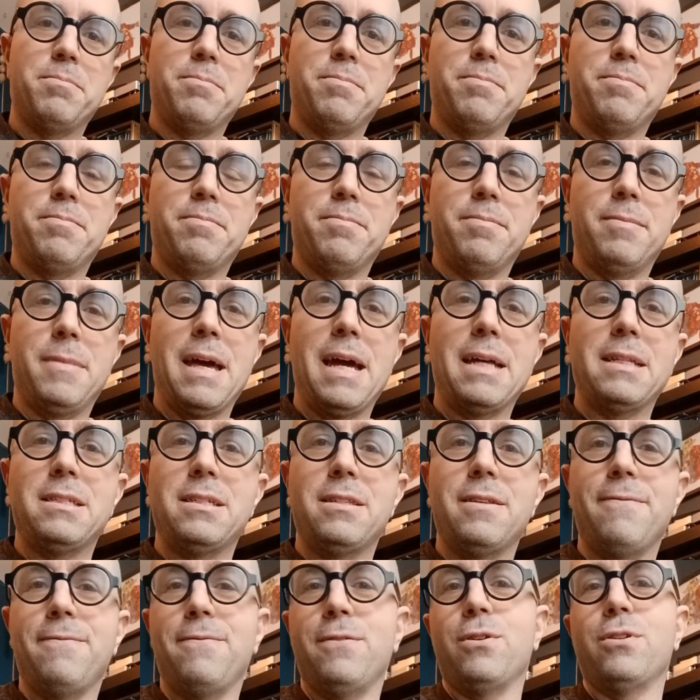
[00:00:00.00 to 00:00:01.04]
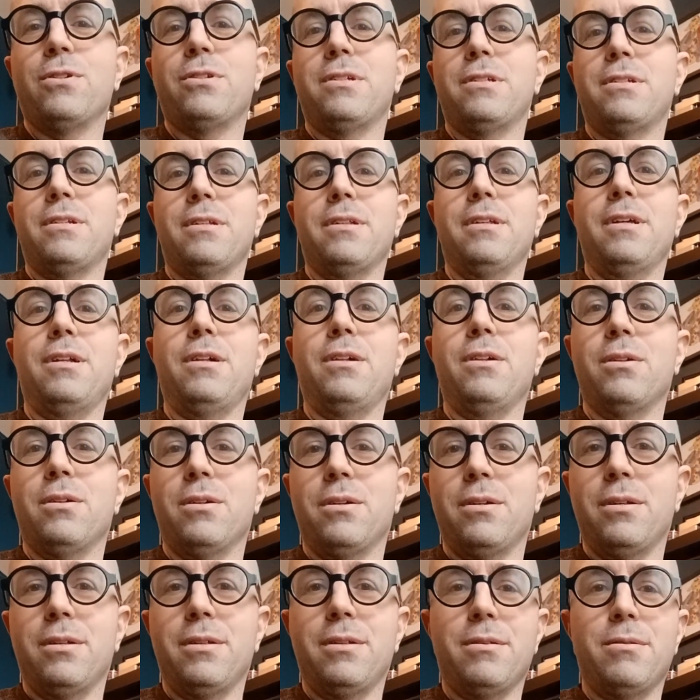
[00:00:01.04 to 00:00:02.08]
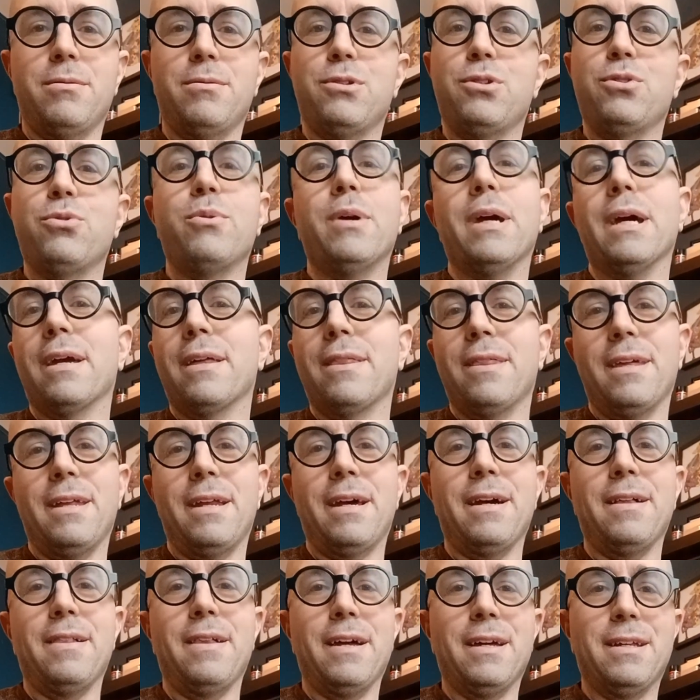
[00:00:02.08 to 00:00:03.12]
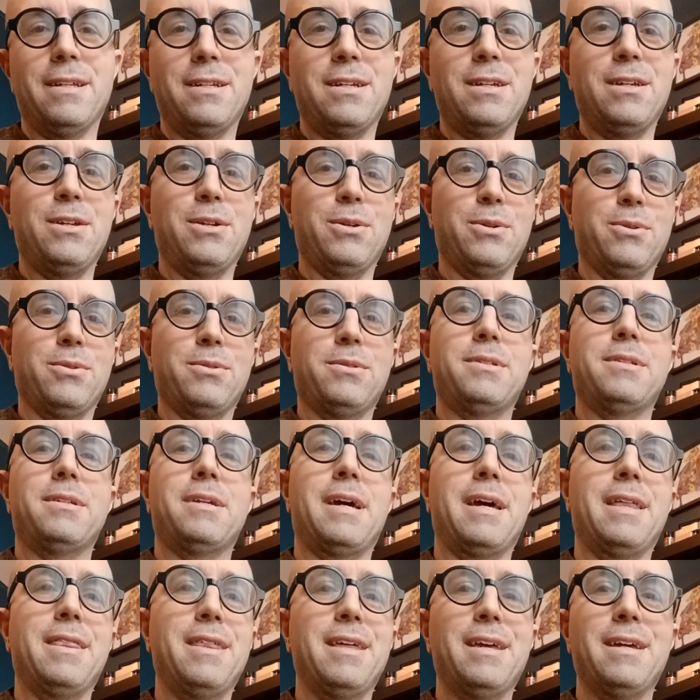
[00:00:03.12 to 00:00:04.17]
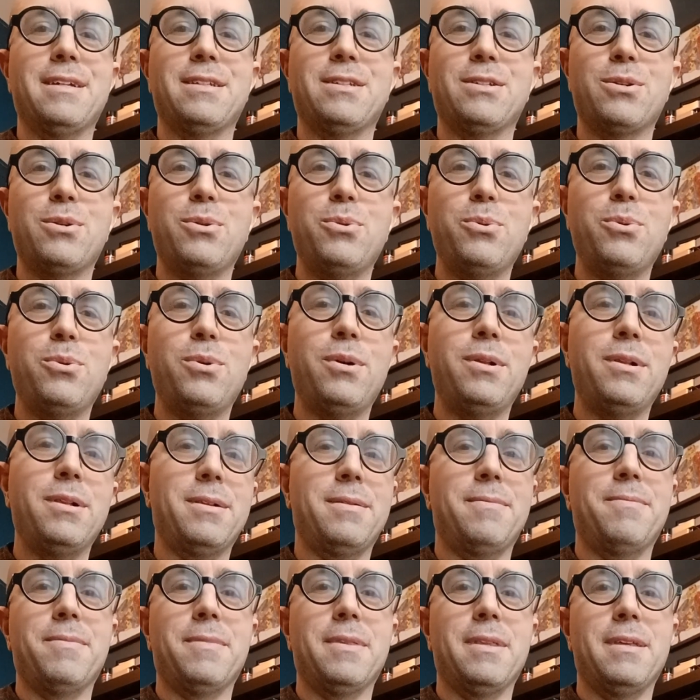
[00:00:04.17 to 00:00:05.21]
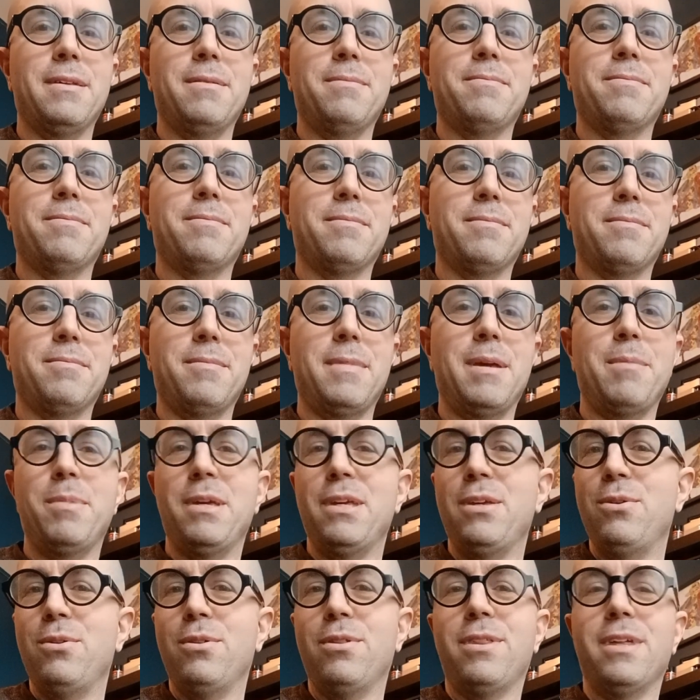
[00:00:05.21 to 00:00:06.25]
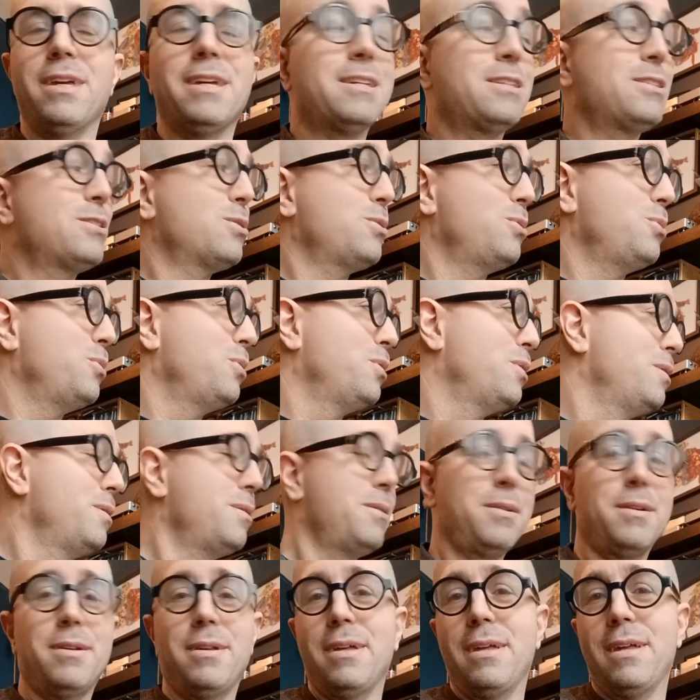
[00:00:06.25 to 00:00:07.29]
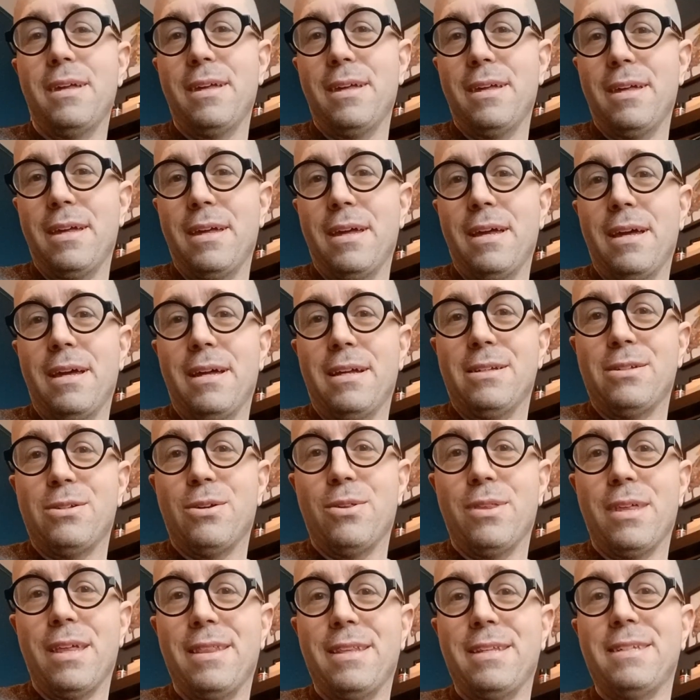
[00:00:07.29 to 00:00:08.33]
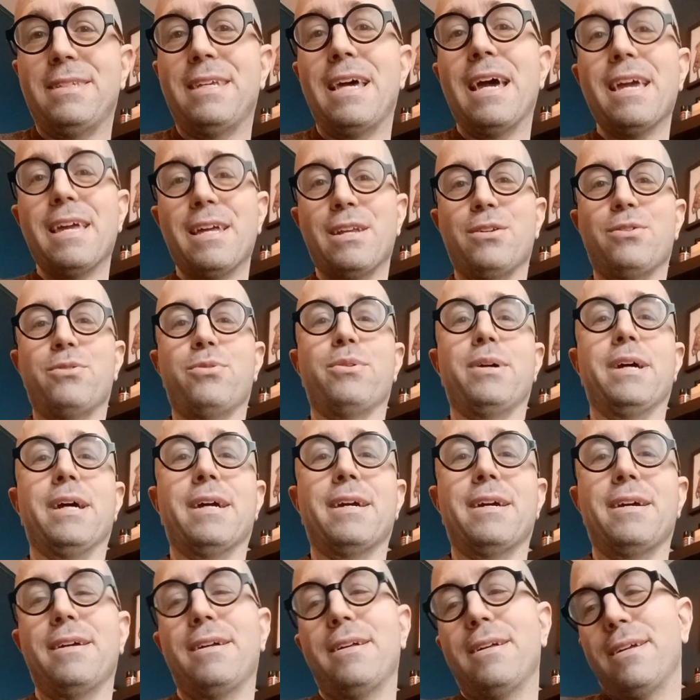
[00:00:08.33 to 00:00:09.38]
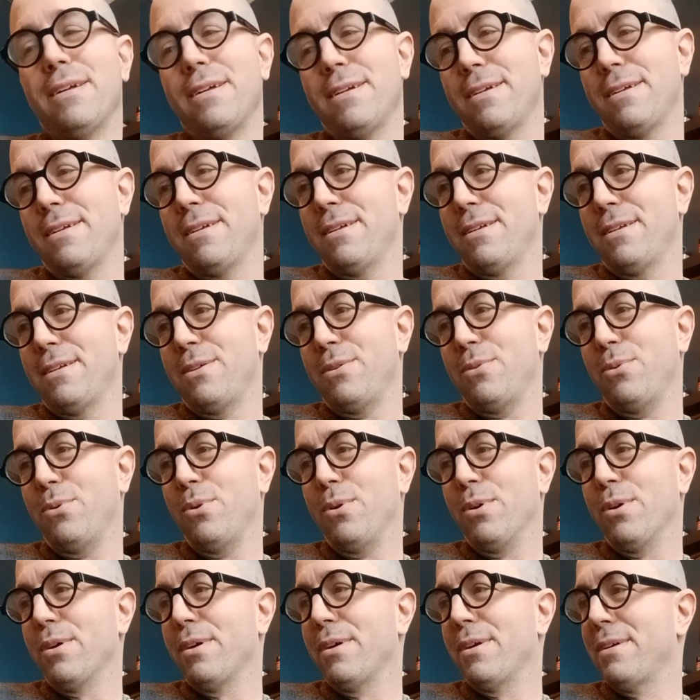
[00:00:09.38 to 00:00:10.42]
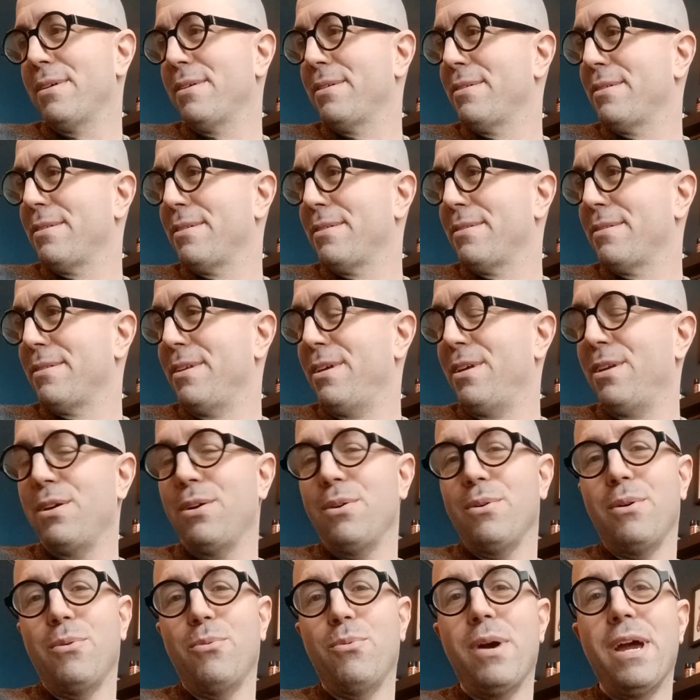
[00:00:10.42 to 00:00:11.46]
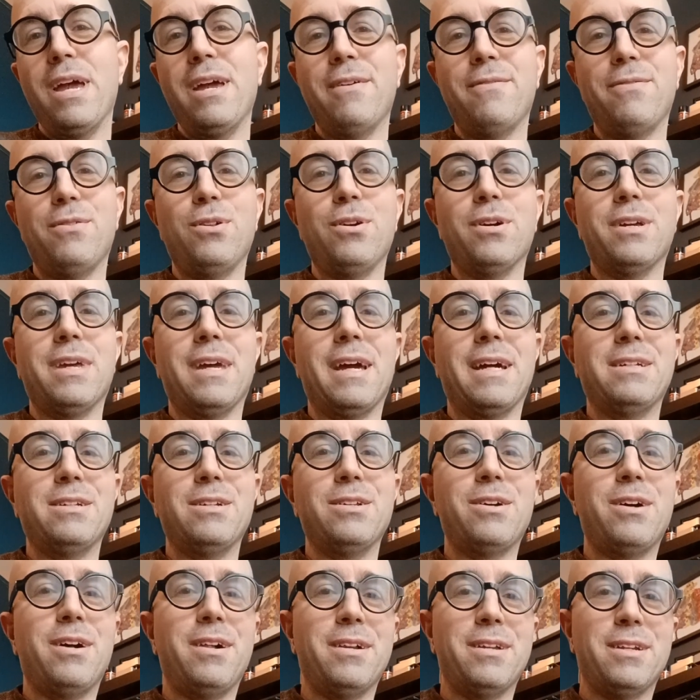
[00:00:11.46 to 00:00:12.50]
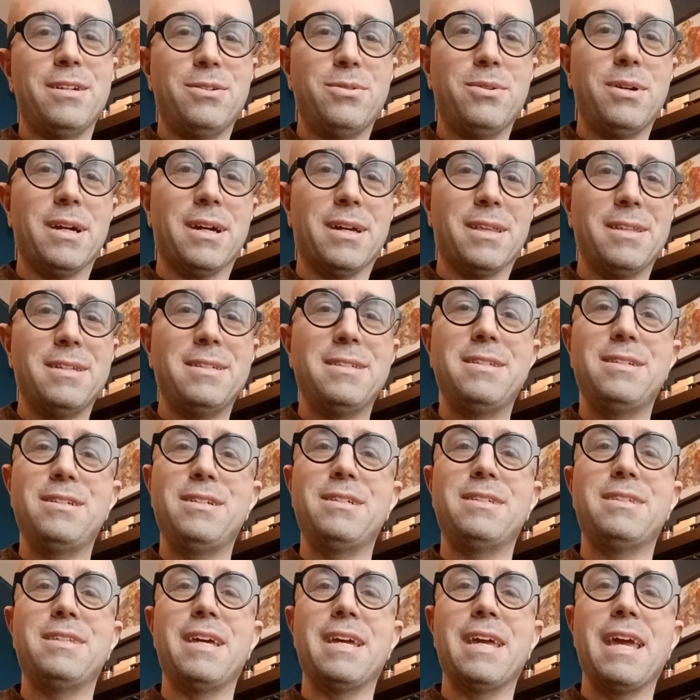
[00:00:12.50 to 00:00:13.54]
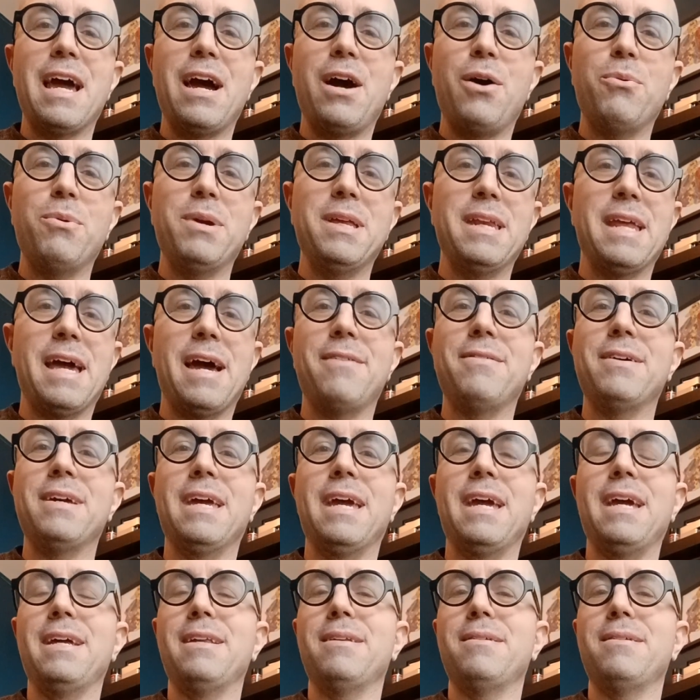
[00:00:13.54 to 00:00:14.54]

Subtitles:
the first little trick that I like to use. I think it's cool. Maybe you'll think it's cool. So then the second trick, or way of looking, I shouldn't call it a trick. This is just like how we navigate